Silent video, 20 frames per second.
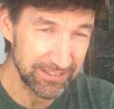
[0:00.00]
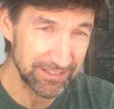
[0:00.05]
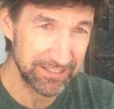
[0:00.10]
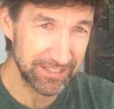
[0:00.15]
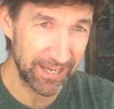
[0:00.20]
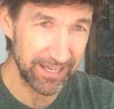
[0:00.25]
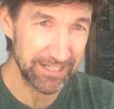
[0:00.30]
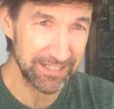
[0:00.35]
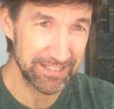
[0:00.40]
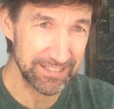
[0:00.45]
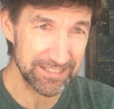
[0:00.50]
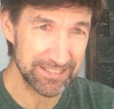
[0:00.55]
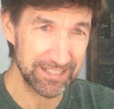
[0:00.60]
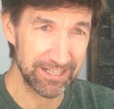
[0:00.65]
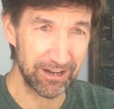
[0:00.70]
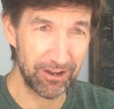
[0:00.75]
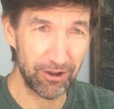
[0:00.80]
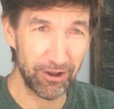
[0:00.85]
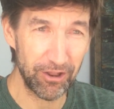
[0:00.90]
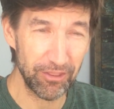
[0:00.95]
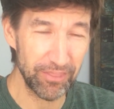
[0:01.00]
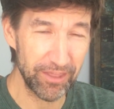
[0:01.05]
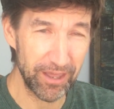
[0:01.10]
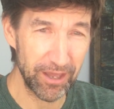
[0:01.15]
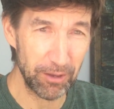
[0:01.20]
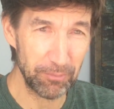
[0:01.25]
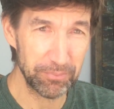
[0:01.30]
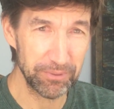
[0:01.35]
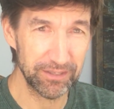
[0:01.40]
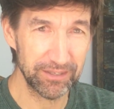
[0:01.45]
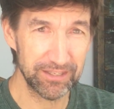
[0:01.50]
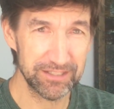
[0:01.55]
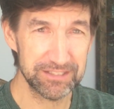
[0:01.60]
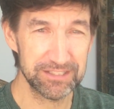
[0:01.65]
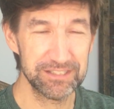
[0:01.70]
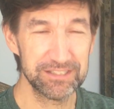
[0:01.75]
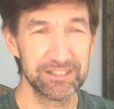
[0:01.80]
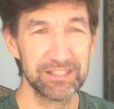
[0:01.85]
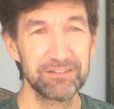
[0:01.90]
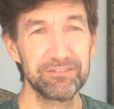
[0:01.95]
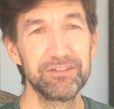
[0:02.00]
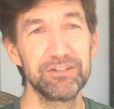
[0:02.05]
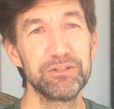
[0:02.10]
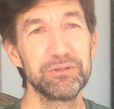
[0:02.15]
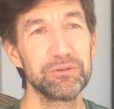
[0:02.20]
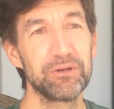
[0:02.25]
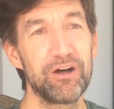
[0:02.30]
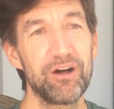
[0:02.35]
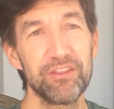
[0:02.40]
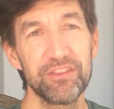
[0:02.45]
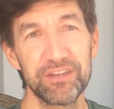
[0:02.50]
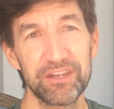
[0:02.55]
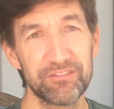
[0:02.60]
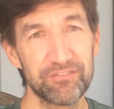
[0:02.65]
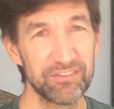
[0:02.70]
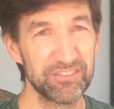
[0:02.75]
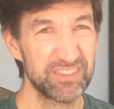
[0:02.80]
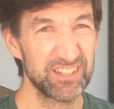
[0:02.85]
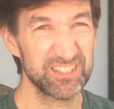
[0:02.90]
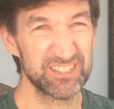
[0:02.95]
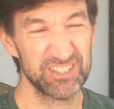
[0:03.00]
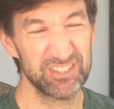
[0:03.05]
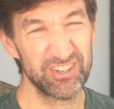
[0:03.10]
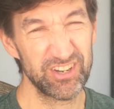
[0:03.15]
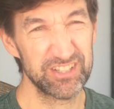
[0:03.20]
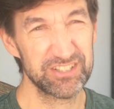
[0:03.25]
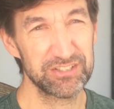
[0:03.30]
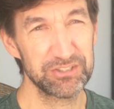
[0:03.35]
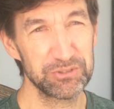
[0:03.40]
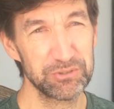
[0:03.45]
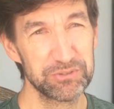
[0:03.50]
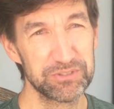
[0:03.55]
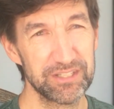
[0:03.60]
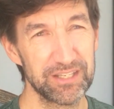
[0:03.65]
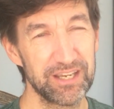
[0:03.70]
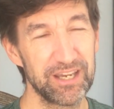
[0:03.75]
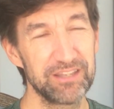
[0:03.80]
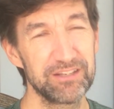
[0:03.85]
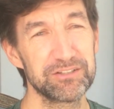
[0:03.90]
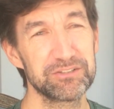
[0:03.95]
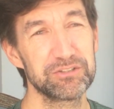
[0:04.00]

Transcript: tightness, and all the helping that she's given you, and all the different things that you guys are doing together.